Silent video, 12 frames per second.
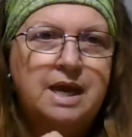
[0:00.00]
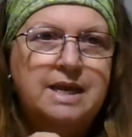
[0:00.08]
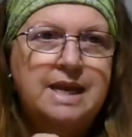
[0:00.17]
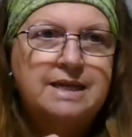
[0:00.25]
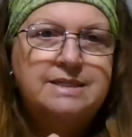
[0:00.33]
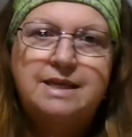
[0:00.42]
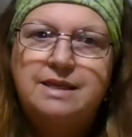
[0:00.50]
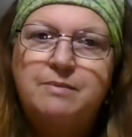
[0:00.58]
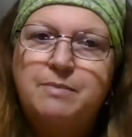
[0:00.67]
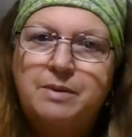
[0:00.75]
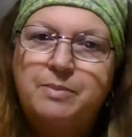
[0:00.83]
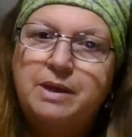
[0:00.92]
an essay that
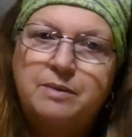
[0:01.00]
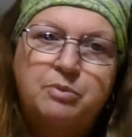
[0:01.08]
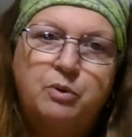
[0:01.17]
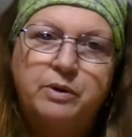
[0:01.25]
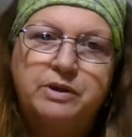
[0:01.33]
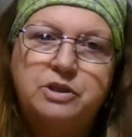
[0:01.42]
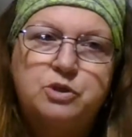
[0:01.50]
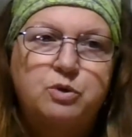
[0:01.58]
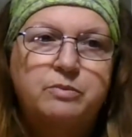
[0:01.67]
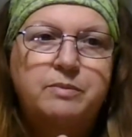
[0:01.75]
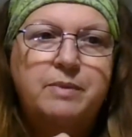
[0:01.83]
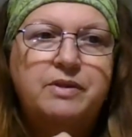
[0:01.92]
may be employing the
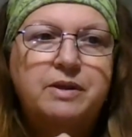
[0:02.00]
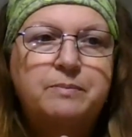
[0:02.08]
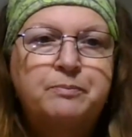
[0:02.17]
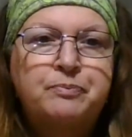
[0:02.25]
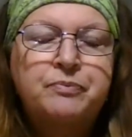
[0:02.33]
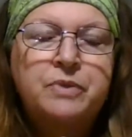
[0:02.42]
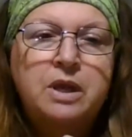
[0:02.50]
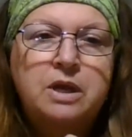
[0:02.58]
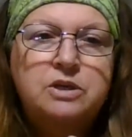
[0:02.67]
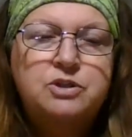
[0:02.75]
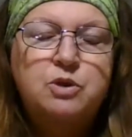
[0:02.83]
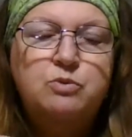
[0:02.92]
Toulmin method.
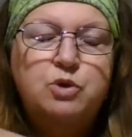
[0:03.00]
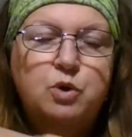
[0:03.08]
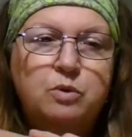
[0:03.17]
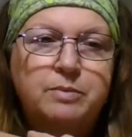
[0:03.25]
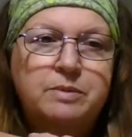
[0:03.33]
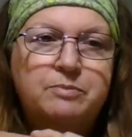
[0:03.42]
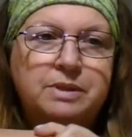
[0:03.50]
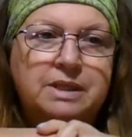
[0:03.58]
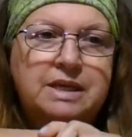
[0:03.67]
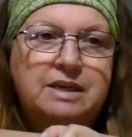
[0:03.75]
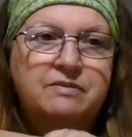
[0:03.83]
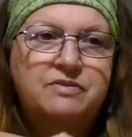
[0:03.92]
So Toulmin
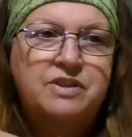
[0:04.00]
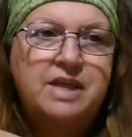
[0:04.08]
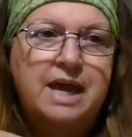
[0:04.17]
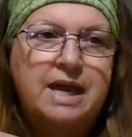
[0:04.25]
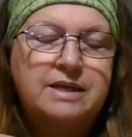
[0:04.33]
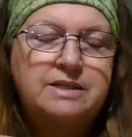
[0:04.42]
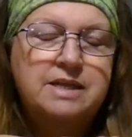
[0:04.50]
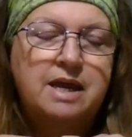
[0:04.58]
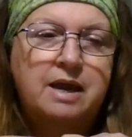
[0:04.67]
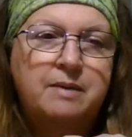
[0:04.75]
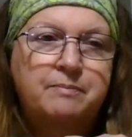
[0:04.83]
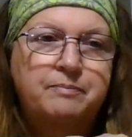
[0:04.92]
believed that
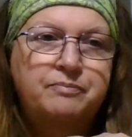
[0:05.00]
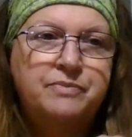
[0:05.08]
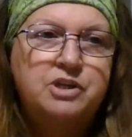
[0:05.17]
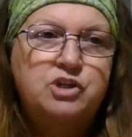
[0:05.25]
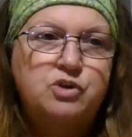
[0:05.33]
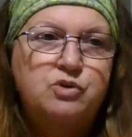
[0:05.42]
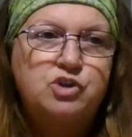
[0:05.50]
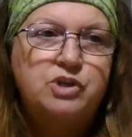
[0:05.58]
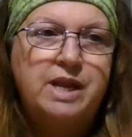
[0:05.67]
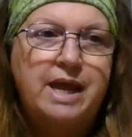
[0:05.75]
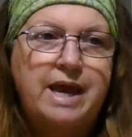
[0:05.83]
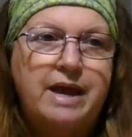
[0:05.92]
that you
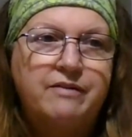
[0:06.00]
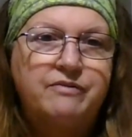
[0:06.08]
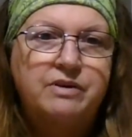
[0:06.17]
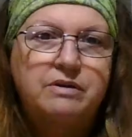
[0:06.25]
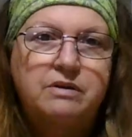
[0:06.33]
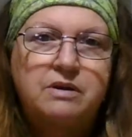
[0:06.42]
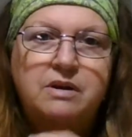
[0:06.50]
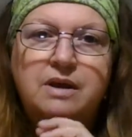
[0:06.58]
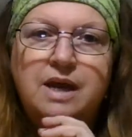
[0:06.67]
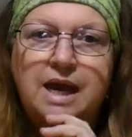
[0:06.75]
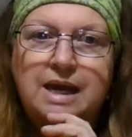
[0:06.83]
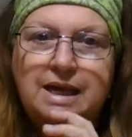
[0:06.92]
should have
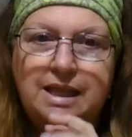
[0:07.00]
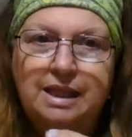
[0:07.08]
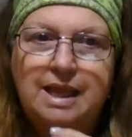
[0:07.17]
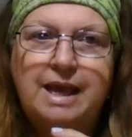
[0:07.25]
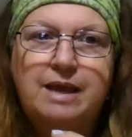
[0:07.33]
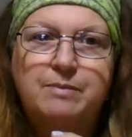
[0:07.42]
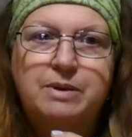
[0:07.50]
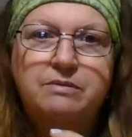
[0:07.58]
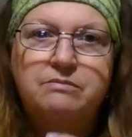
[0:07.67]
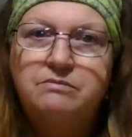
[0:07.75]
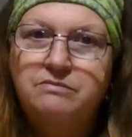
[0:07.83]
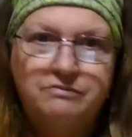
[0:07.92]
a claim
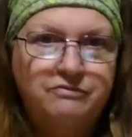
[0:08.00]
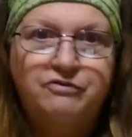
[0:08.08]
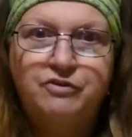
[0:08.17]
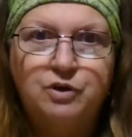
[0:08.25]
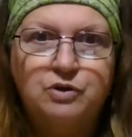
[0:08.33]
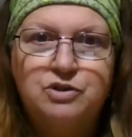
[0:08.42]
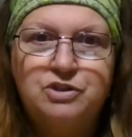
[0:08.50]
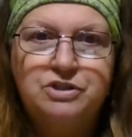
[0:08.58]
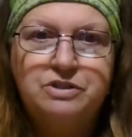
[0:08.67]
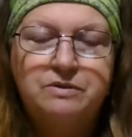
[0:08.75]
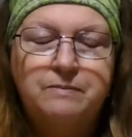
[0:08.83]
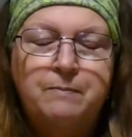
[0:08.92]
first.